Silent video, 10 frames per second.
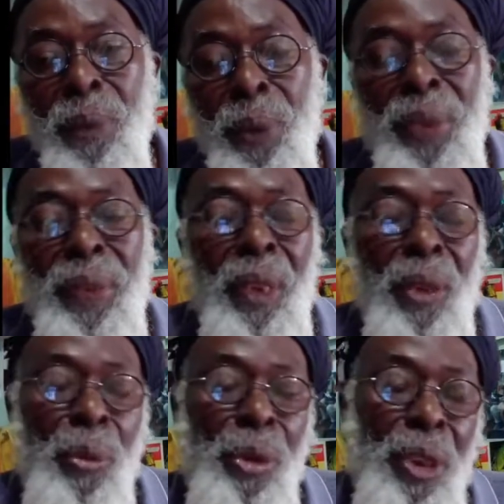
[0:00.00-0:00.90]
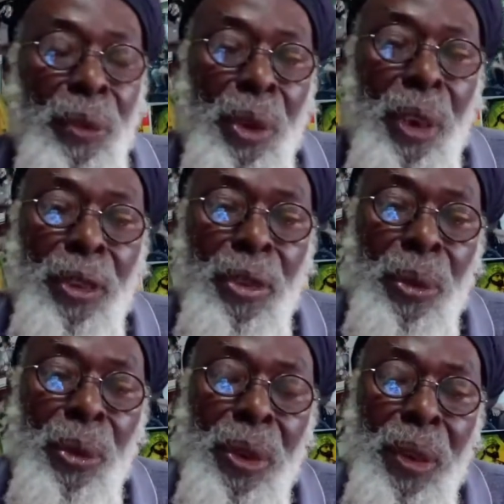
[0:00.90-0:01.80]
question, how much have you
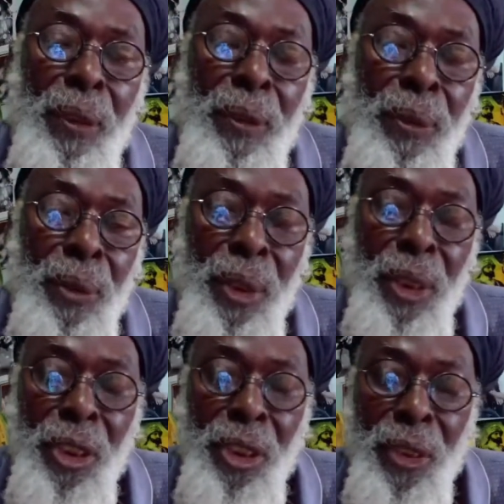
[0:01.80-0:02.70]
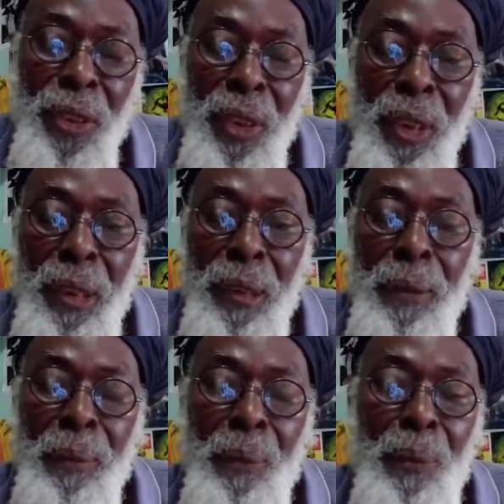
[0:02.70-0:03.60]
contributed to the Asians in need?
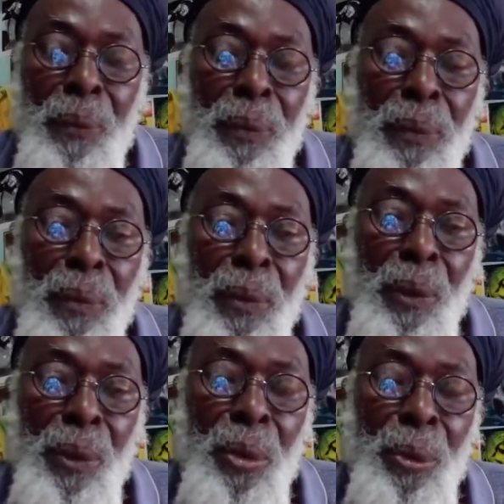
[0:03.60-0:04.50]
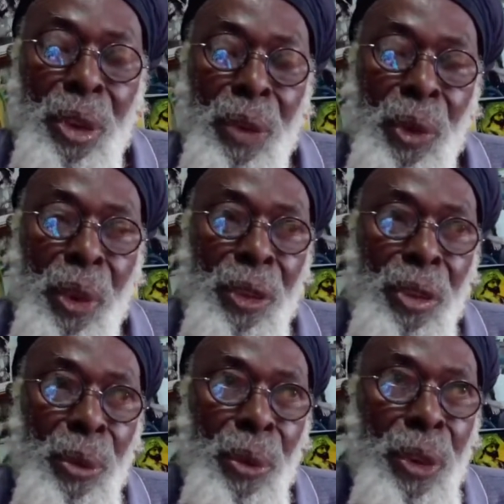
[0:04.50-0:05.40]
How much have you
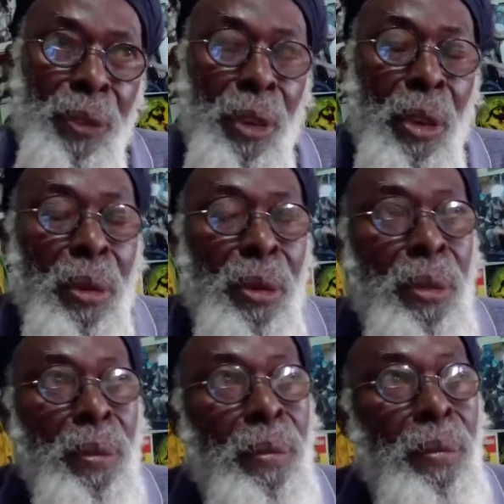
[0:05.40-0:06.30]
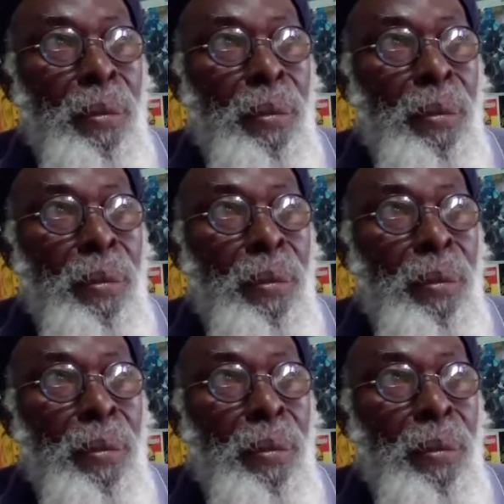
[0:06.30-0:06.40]
contributed for,